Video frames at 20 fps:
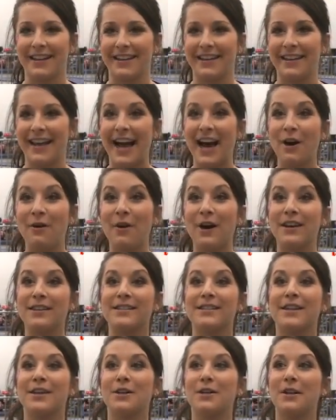And now
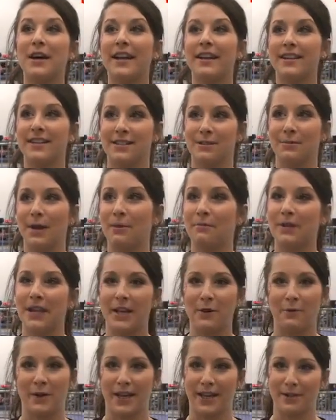also adding to my
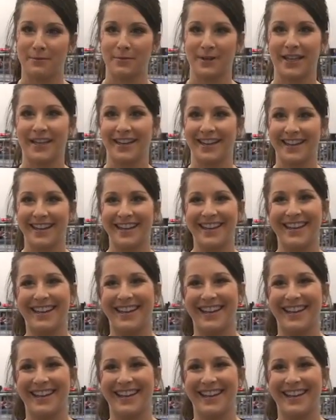plate wedding planning.